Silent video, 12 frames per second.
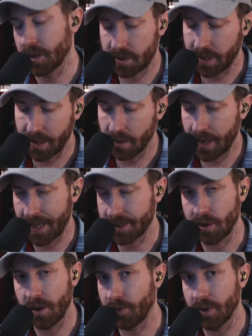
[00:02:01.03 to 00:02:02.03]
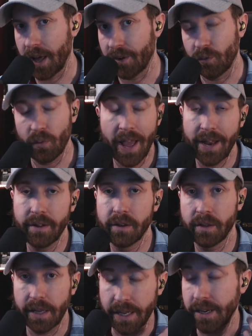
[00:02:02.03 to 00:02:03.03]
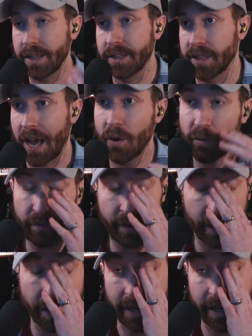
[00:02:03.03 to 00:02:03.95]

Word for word: Tagilla has an awful lot of red in his outfit,